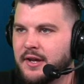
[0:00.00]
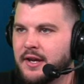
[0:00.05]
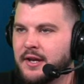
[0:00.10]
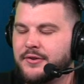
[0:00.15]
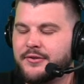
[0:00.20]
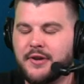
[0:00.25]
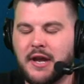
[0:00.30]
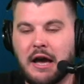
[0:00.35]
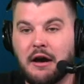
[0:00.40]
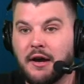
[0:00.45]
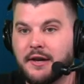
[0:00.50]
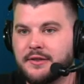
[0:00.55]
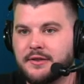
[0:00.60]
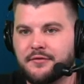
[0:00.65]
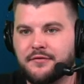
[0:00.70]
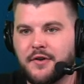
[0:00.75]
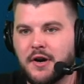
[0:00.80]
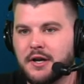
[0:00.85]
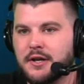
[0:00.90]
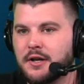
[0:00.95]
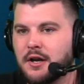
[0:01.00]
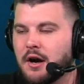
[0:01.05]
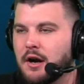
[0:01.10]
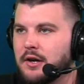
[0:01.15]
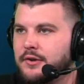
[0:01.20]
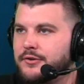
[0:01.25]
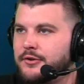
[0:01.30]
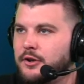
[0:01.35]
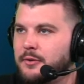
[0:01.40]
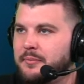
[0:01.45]
and it's not like the fucking
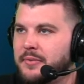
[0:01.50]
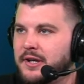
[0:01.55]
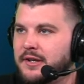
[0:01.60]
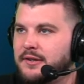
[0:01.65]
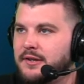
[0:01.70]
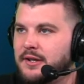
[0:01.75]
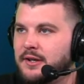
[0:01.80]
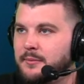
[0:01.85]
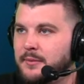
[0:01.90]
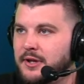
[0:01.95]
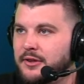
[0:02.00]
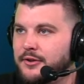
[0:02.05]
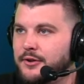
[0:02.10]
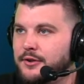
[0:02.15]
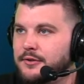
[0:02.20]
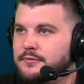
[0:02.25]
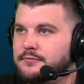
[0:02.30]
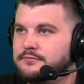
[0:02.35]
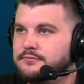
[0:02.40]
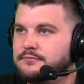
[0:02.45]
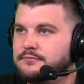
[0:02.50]
Hawks are a big team either.